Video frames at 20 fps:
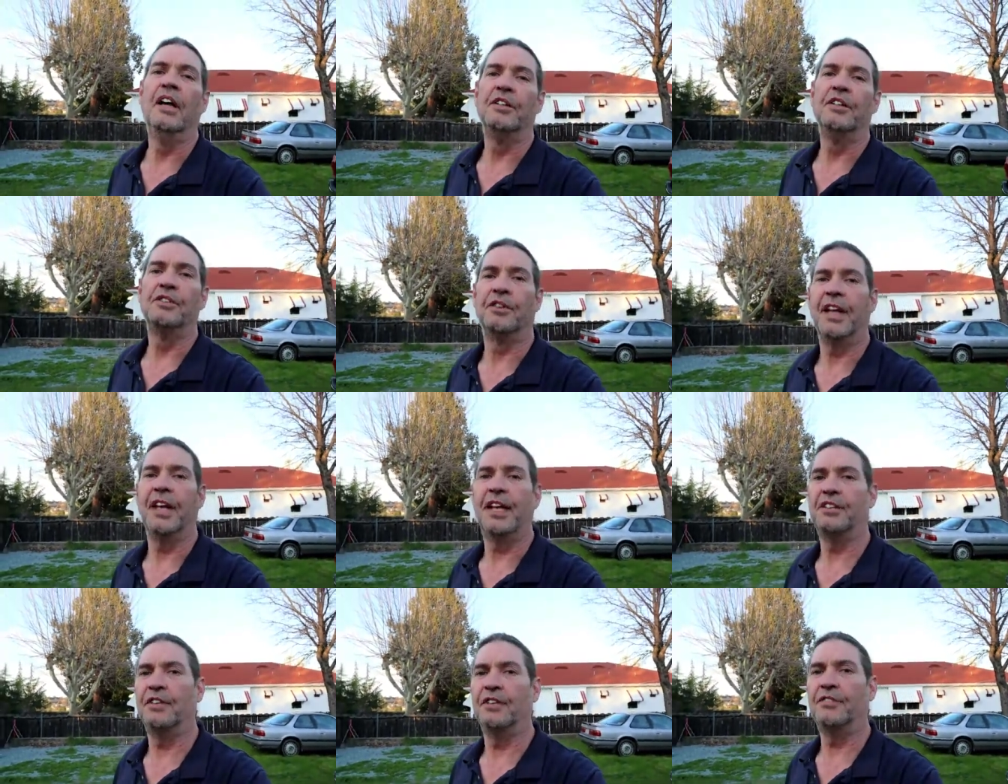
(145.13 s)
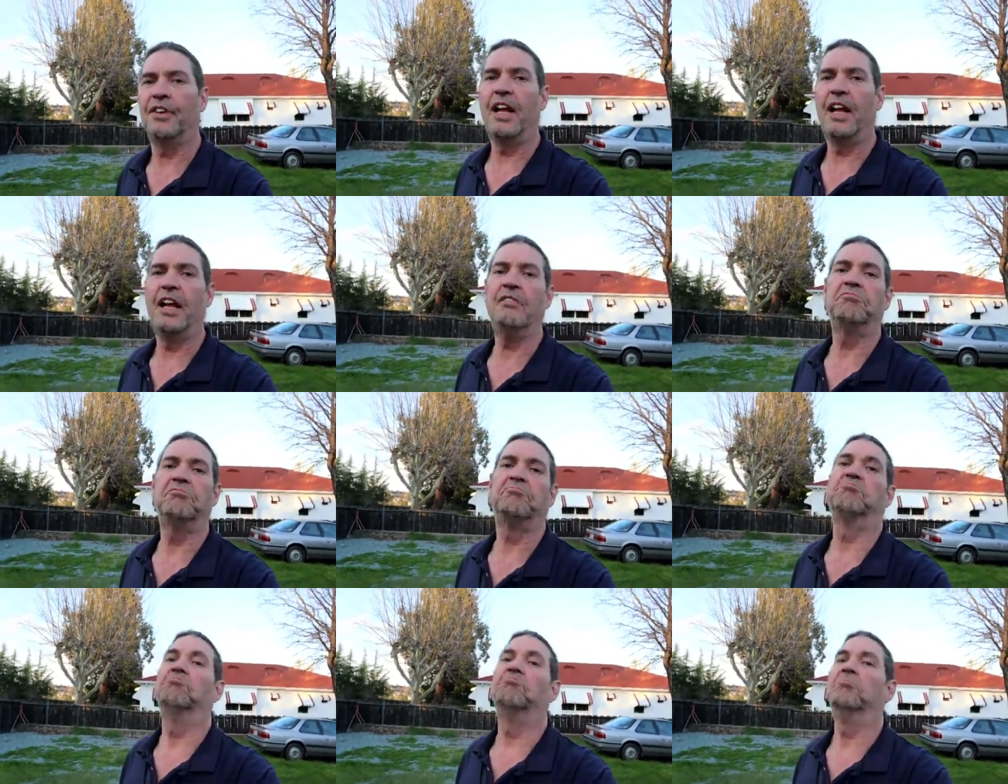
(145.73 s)
So that's it for now.
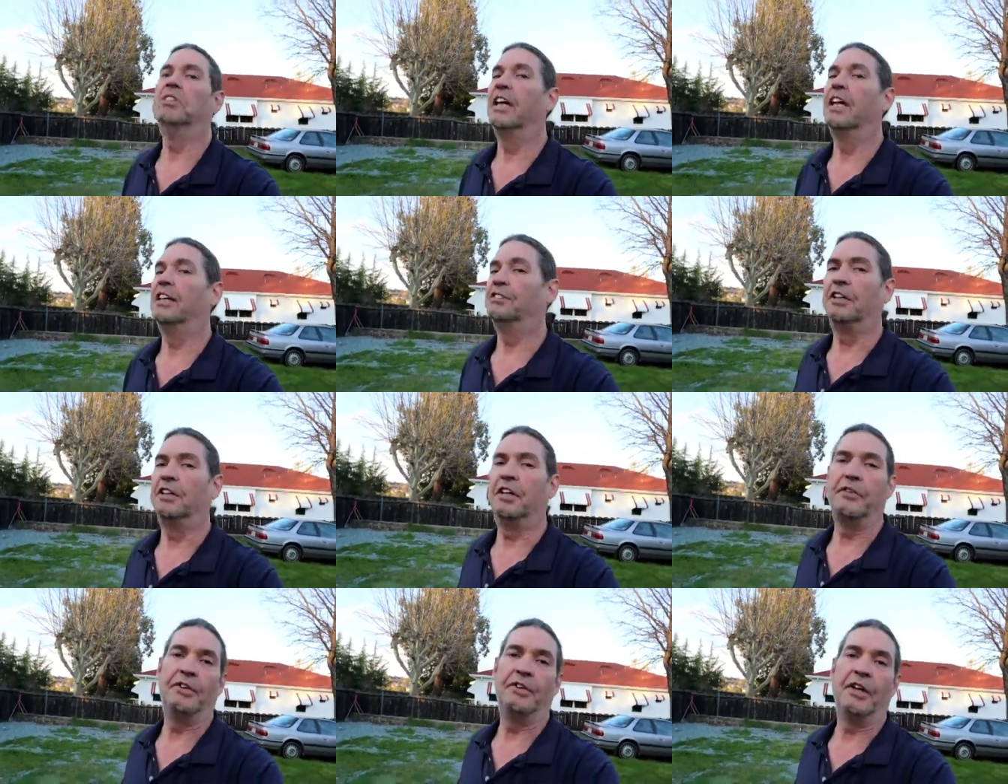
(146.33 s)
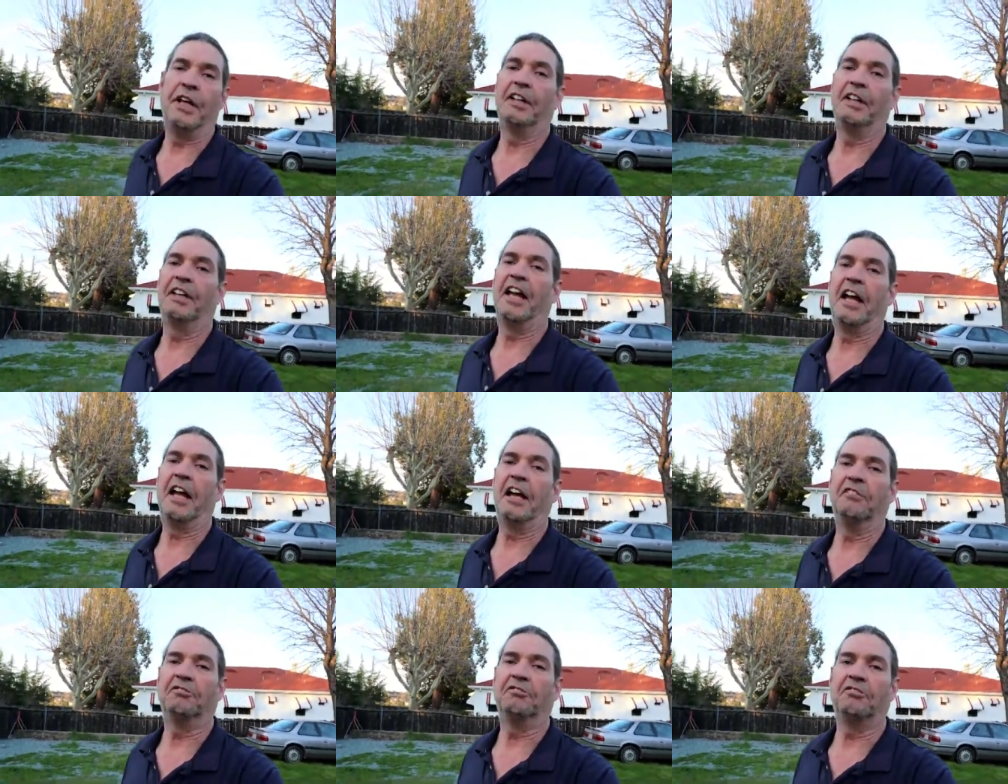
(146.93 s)
That's another day of the
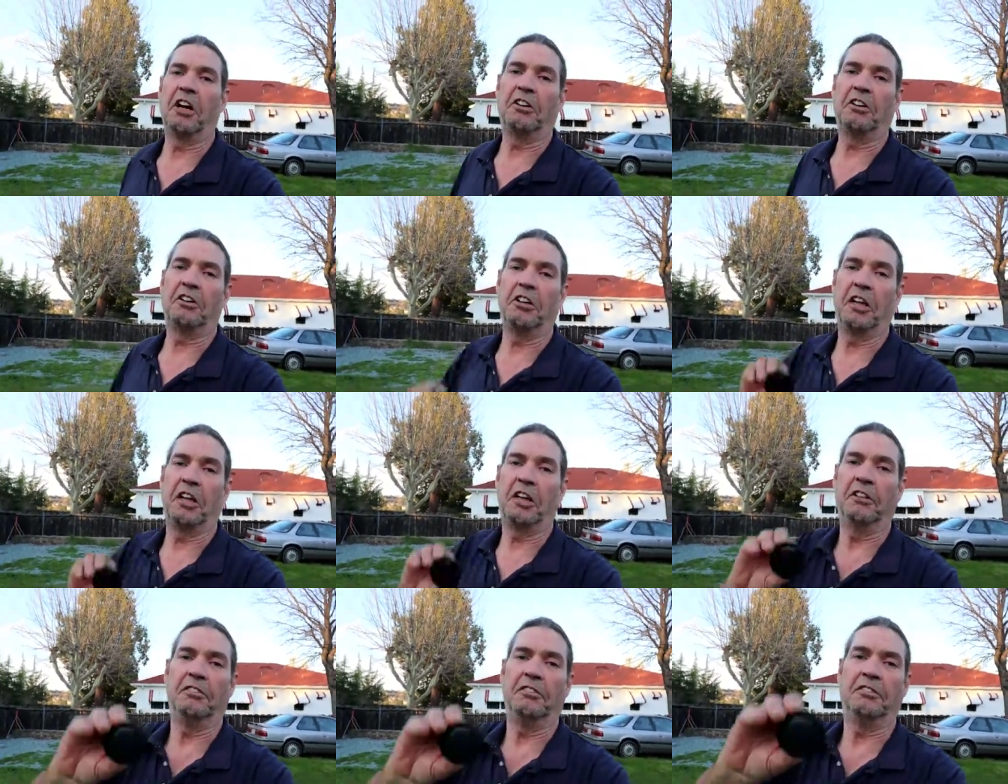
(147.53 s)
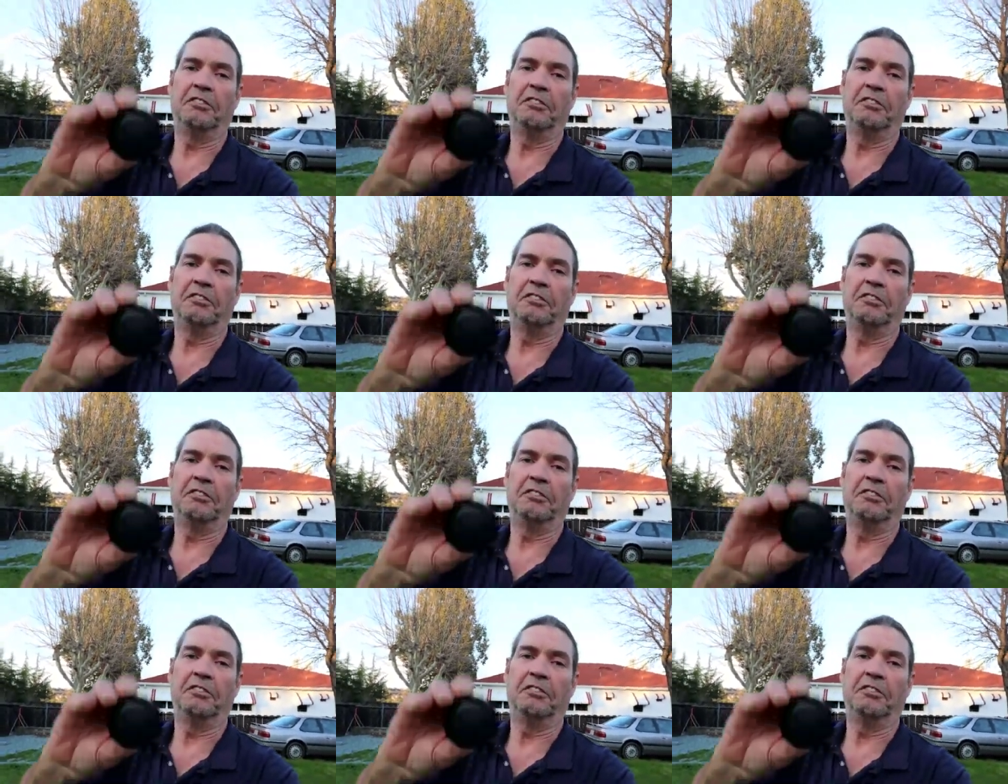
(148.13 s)
camp. Talk to you later.